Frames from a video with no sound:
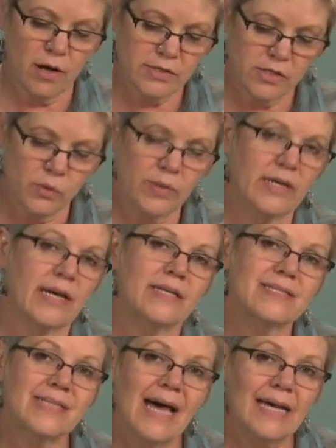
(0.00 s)
also with a
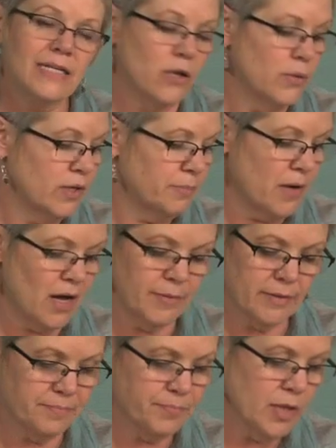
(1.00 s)
side-loading
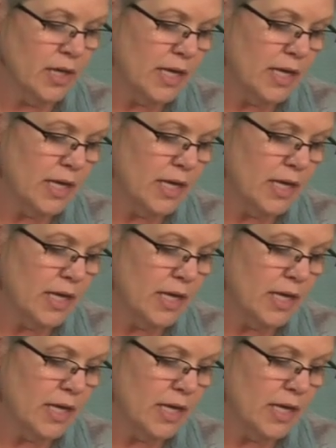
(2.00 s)
bobbin,